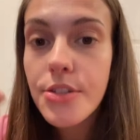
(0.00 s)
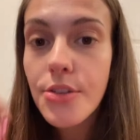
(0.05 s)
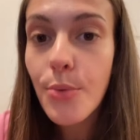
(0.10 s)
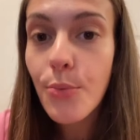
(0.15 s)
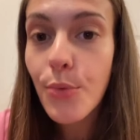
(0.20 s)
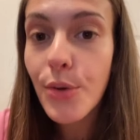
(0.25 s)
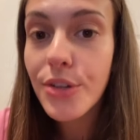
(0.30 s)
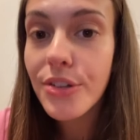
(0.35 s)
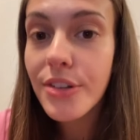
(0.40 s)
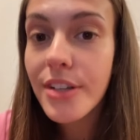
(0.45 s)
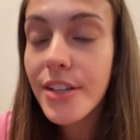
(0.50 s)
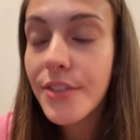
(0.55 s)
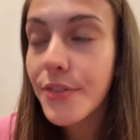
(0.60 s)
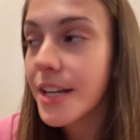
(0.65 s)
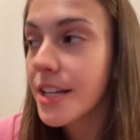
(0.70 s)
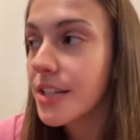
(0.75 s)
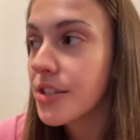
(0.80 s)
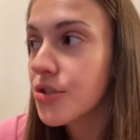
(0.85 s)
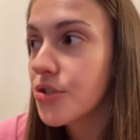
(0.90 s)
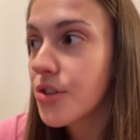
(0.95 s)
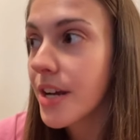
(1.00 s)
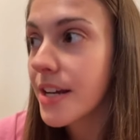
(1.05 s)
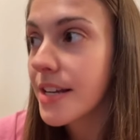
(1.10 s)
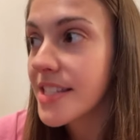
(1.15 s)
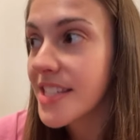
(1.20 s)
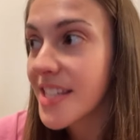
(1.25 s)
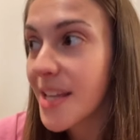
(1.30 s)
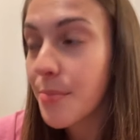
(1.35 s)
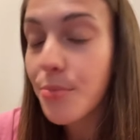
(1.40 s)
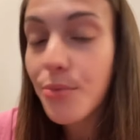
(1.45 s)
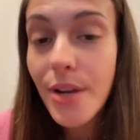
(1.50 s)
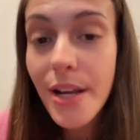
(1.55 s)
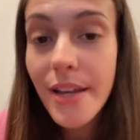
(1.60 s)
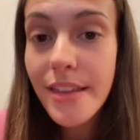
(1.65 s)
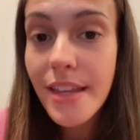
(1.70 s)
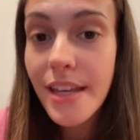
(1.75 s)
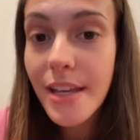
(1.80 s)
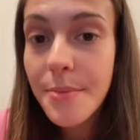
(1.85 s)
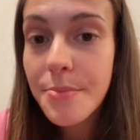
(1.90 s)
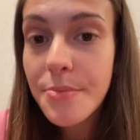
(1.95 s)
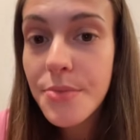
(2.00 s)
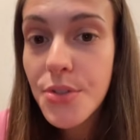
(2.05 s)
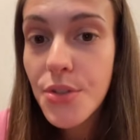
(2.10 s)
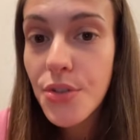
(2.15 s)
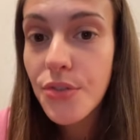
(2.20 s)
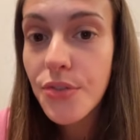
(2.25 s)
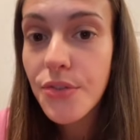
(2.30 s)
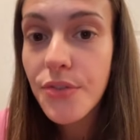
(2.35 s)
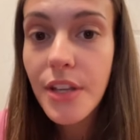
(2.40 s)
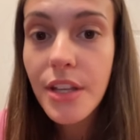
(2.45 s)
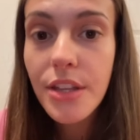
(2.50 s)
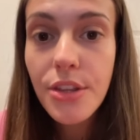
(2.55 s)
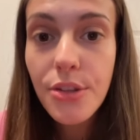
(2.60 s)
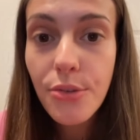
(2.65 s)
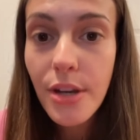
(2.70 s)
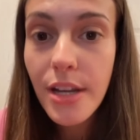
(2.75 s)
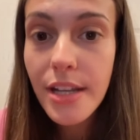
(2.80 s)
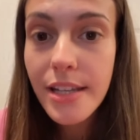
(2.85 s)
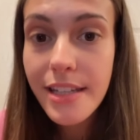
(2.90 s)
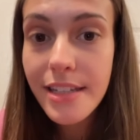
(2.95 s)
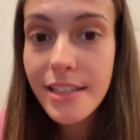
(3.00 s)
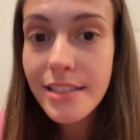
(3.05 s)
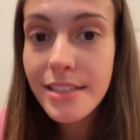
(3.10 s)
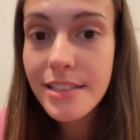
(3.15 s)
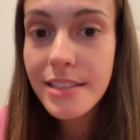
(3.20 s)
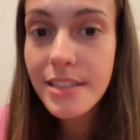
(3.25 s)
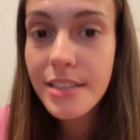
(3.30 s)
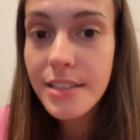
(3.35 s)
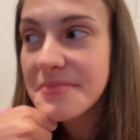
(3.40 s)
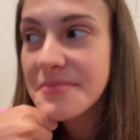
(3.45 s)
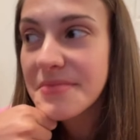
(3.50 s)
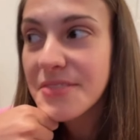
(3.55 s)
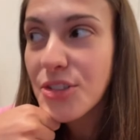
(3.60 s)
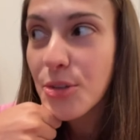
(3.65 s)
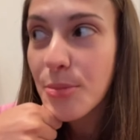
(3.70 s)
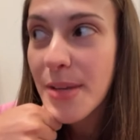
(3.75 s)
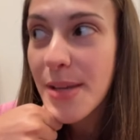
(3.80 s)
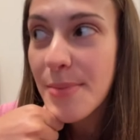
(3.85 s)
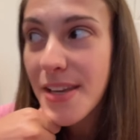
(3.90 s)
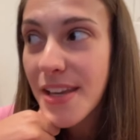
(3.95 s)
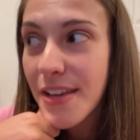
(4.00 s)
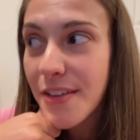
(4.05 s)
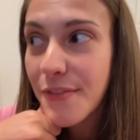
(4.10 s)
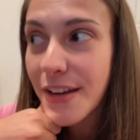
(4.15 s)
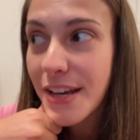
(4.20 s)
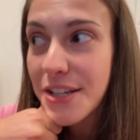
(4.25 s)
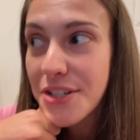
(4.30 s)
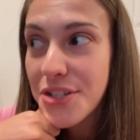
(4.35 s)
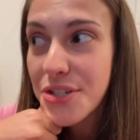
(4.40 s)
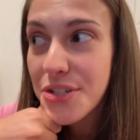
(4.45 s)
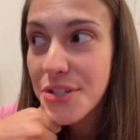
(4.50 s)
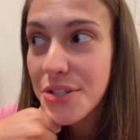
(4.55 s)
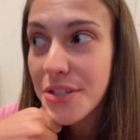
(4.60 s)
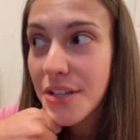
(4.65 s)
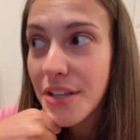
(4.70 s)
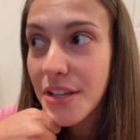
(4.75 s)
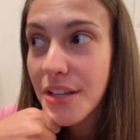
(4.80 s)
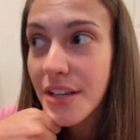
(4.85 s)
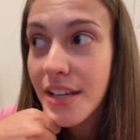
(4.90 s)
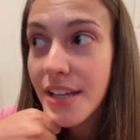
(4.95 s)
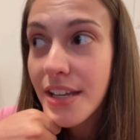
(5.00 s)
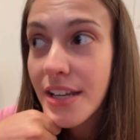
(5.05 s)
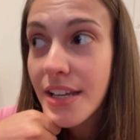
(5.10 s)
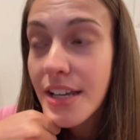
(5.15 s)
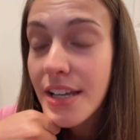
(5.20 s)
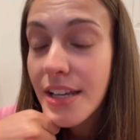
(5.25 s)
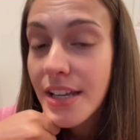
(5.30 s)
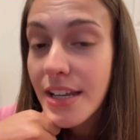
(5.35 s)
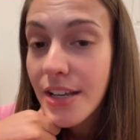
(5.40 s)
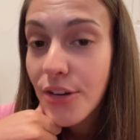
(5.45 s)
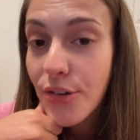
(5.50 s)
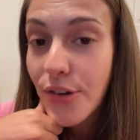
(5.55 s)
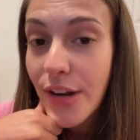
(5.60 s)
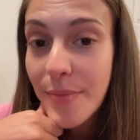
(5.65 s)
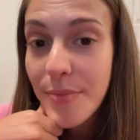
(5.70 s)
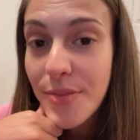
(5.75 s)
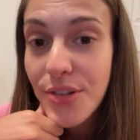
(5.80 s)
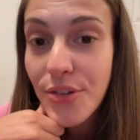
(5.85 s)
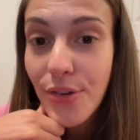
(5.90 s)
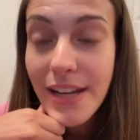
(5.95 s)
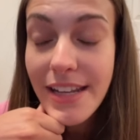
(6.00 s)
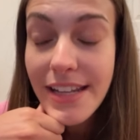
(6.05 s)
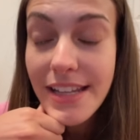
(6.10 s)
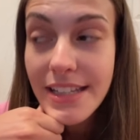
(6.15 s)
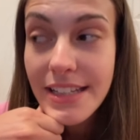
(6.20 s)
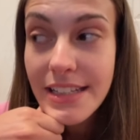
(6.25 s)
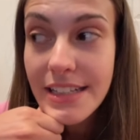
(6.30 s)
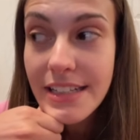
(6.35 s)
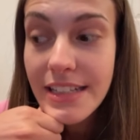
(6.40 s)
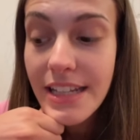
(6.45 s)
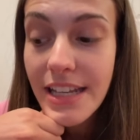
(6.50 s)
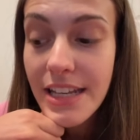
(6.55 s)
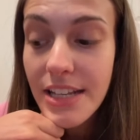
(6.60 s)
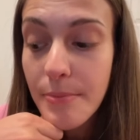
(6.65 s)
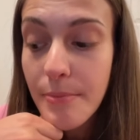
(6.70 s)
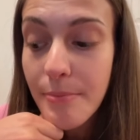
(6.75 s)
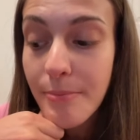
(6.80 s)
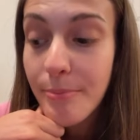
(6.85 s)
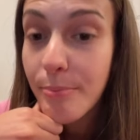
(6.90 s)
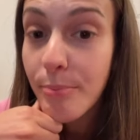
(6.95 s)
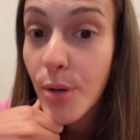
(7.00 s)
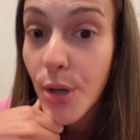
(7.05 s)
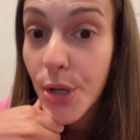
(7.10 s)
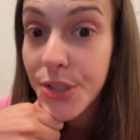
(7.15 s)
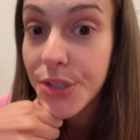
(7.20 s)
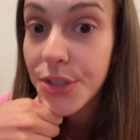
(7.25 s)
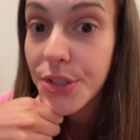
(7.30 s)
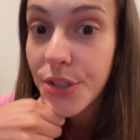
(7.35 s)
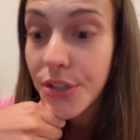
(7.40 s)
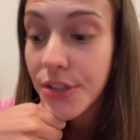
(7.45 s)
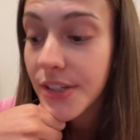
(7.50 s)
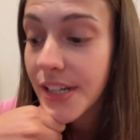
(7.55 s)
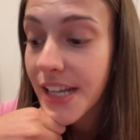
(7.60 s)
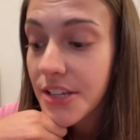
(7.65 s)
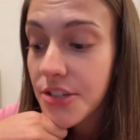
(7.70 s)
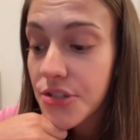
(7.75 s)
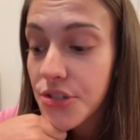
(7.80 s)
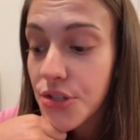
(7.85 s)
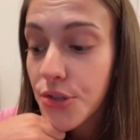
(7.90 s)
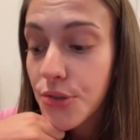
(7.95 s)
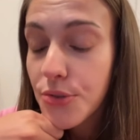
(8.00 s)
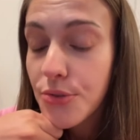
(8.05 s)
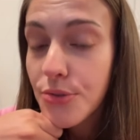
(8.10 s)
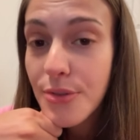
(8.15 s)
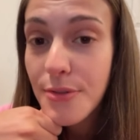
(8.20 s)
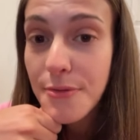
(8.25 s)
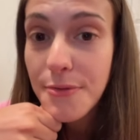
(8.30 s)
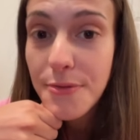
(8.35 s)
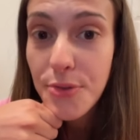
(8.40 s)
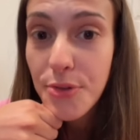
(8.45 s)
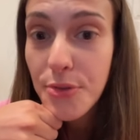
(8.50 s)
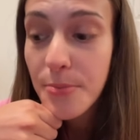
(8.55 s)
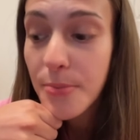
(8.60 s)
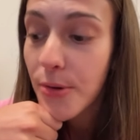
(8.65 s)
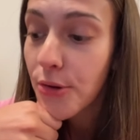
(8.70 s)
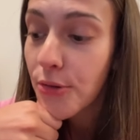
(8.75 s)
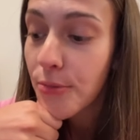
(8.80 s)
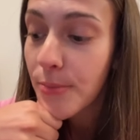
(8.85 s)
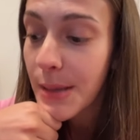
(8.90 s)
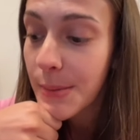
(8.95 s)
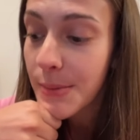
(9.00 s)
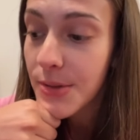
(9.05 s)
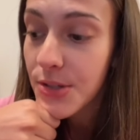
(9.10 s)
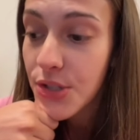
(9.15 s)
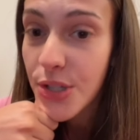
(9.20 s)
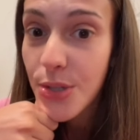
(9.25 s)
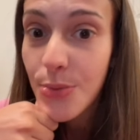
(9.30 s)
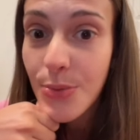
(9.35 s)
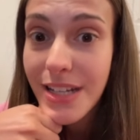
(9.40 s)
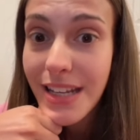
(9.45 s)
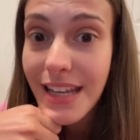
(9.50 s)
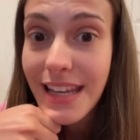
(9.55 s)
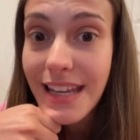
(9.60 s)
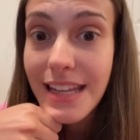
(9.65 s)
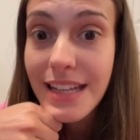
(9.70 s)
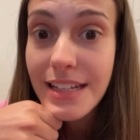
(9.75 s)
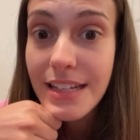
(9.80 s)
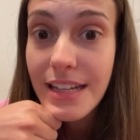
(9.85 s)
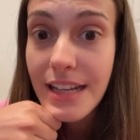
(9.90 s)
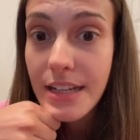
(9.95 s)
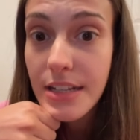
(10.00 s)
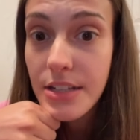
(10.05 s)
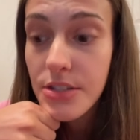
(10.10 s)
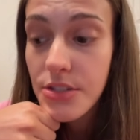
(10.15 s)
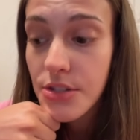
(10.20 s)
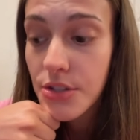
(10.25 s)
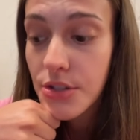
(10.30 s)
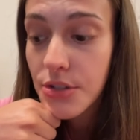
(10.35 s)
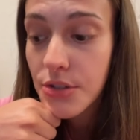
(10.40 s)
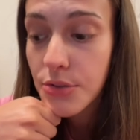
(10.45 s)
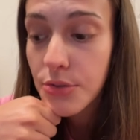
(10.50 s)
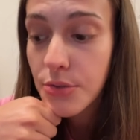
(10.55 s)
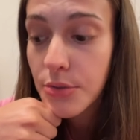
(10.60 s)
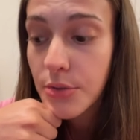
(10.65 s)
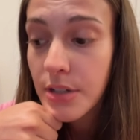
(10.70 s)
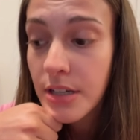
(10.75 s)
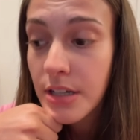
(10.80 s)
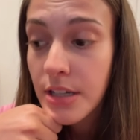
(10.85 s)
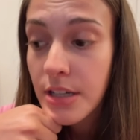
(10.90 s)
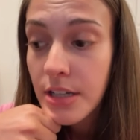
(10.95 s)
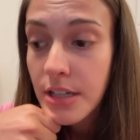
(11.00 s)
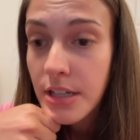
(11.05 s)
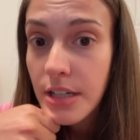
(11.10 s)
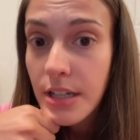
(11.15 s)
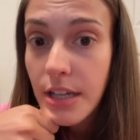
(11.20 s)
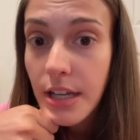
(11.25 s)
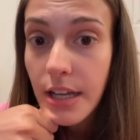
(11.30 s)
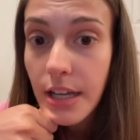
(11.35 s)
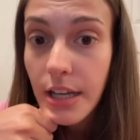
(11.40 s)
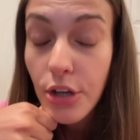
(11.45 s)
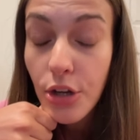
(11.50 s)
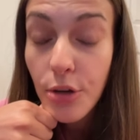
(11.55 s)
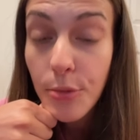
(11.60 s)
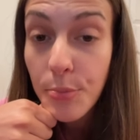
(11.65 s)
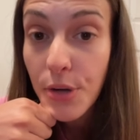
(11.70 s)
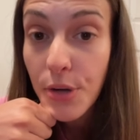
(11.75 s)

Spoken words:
So I'm wondering if I need to try to separate them to feed the gray kitten, or maybe if I should grab the gray kitten and put her next to the food bowl. Maybe she would eat next to her